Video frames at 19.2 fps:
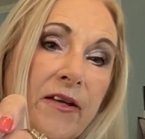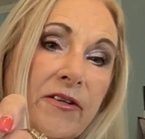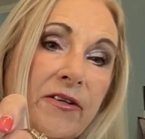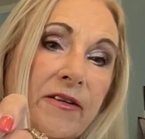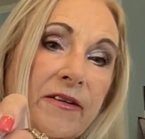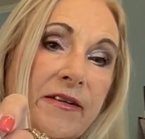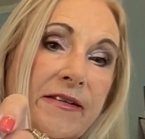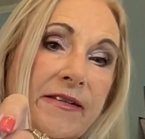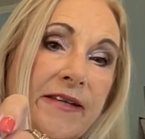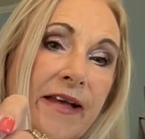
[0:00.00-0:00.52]

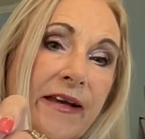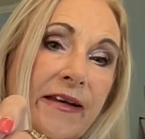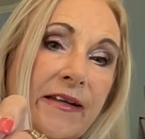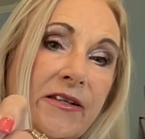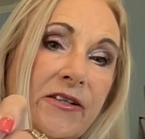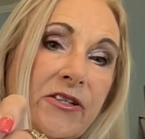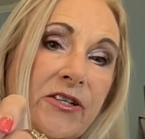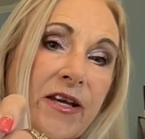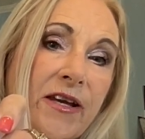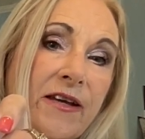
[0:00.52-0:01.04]
to the
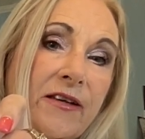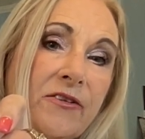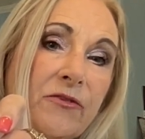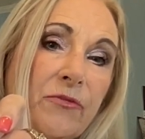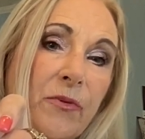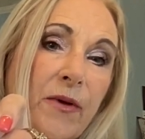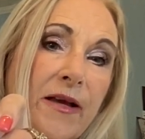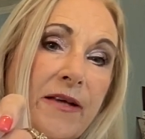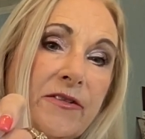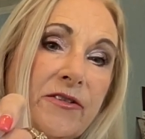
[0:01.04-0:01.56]
Second
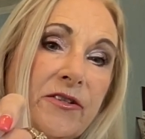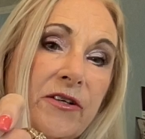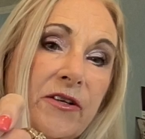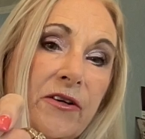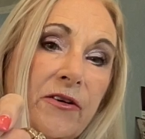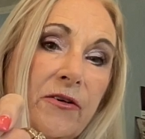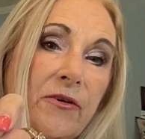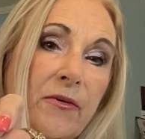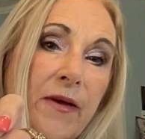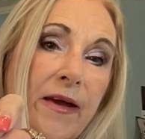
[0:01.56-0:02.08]
Chance
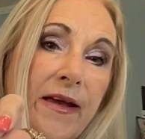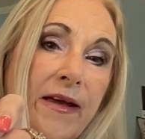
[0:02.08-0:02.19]
Rescue